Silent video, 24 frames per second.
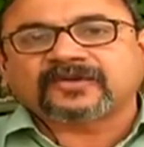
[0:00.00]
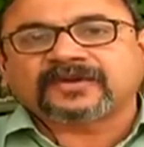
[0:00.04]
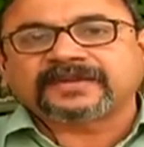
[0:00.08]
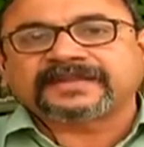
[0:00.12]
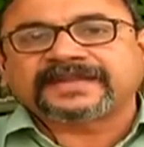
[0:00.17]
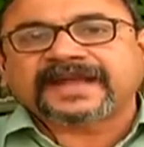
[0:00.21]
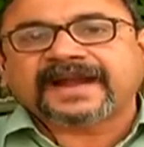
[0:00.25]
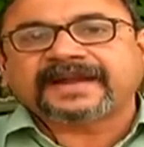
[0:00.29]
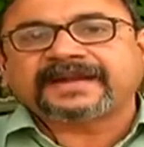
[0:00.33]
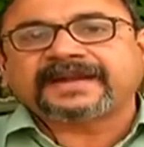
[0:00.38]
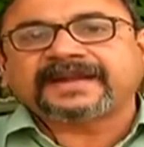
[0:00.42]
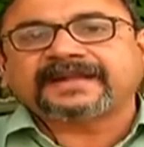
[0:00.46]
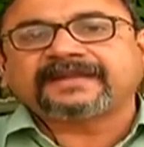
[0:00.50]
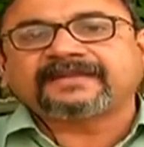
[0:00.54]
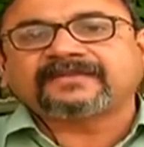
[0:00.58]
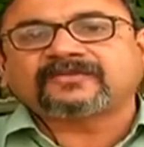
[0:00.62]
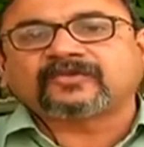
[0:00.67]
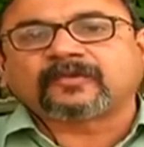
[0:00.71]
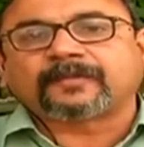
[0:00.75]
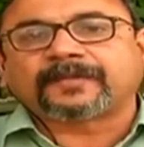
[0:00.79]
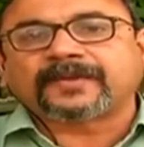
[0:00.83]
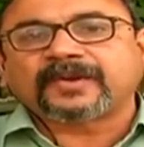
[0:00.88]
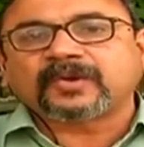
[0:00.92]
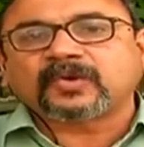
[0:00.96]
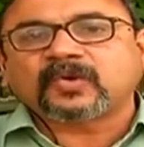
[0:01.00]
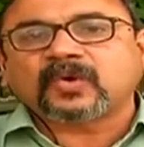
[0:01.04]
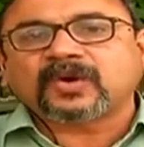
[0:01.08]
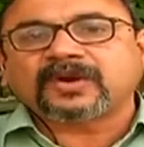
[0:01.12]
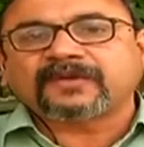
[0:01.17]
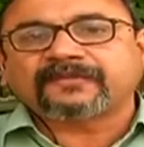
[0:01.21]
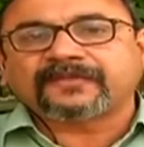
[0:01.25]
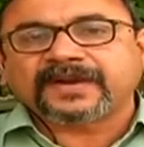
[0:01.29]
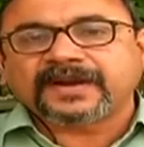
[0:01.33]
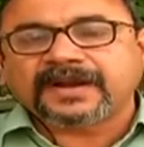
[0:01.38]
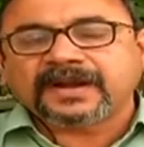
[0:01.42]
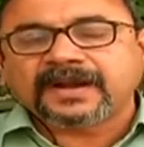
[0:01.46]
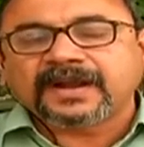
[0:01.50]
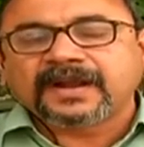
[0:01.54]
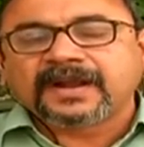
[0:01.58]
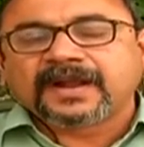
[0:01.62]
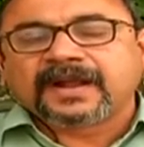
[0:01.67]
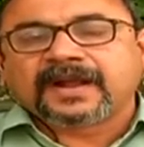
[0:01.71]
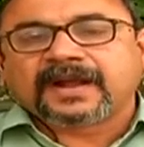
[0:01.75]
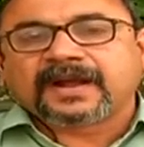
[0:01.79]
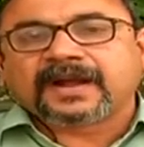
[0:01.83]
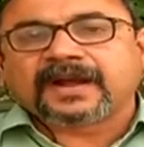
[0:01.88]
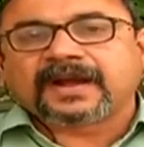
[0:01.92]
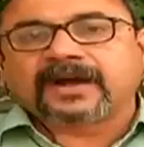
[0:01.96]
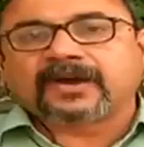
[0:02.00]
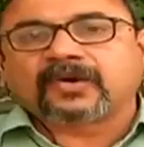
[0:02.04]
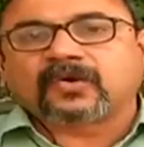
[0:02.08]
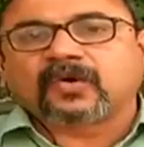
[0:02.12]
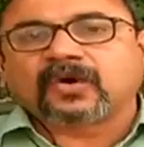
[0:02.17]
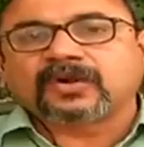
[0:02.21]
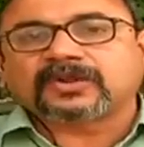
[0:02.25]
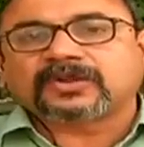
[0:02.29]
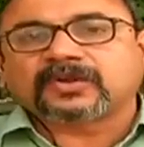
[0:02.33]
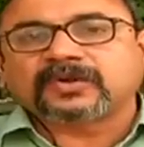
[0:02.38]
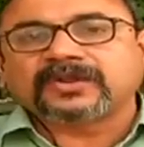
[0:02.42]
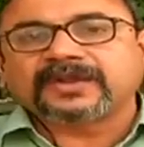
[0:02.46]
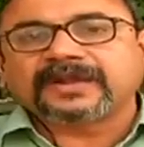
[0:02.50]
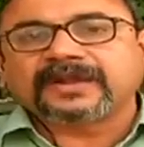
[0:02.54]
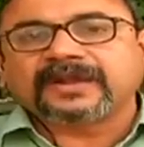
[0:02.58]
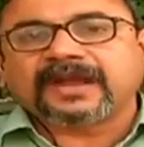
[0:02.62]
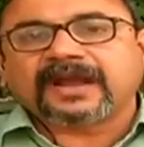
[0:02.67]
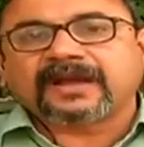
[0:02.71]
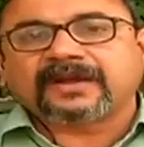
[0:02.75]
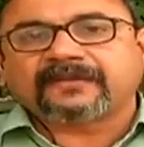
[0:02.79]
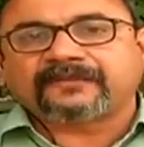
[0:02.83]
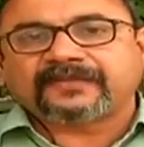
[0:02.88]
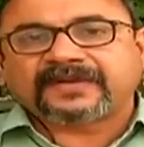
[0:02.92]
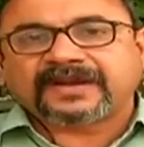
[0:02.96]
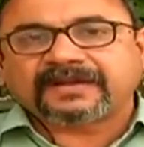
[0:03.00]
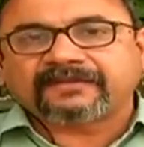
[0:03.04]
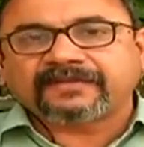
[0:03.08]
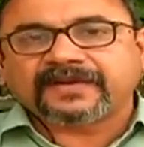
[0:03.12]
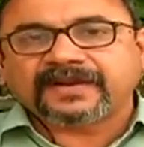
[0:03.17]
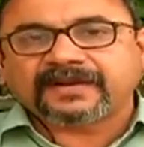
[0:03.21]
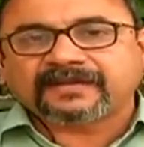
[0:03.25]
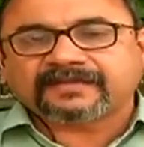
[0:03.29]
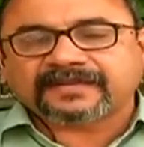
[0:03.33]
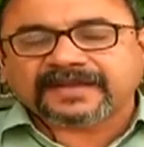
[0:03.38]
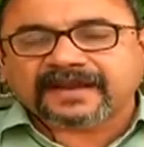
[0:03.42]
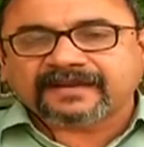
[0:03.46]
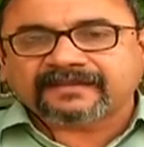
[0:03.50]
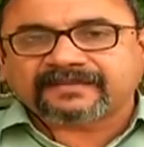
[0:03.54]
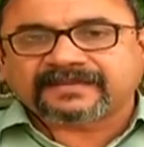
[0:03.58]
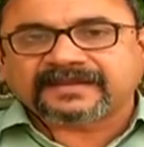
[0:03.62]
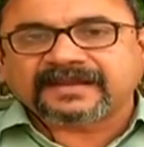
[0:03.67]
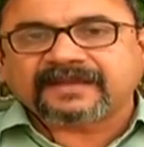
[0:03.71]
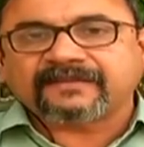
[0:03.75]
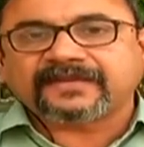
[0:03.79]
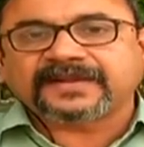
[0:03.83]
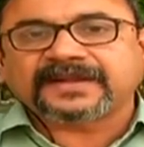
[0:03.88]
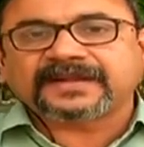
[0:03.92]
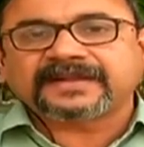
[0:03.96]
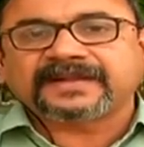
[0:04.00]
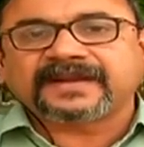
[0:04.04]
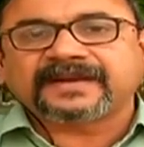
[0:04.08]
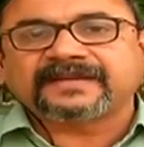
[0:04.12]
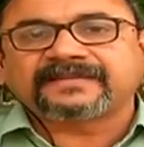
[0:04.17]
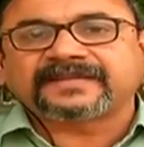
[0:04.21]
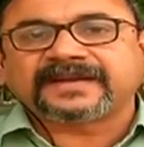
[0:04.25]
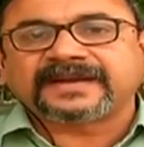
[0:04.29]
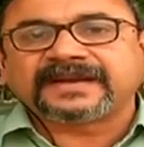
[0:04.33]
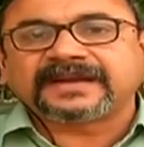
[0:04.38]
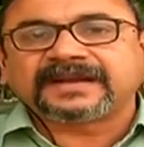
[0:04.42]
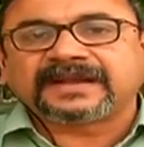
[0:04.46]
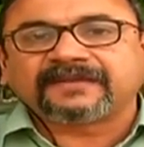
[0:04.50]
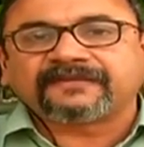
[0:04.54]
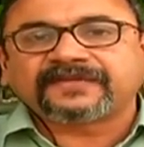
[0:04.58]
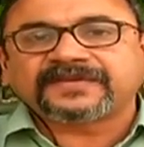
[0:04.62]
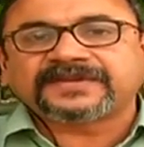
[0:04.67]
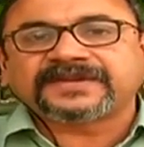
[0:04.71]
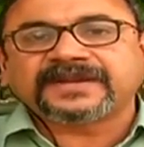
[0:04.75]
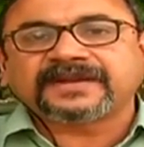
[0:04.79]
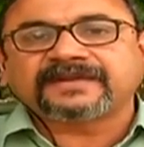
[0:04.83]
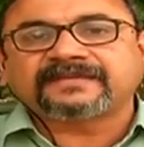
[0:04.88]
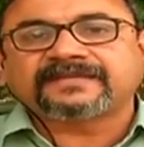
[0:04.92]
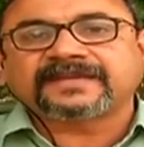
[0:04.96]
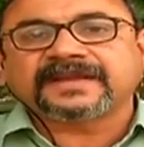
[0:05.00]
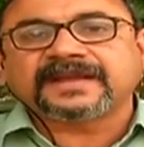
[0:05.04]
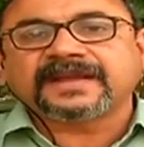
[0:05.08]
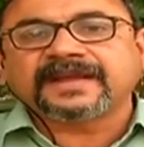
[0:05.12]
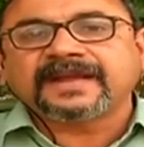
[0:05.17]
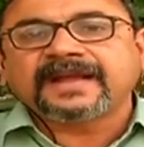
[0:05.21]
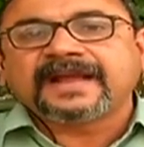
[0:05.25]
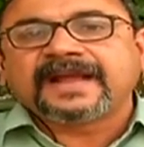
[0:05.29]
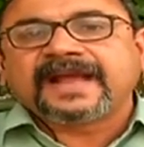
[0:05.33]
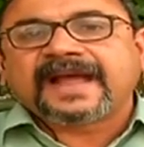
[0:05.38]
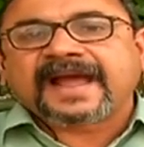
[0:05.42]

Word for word: On that day, the Supreme Court will go through the affidavits and see whether there is any deficiency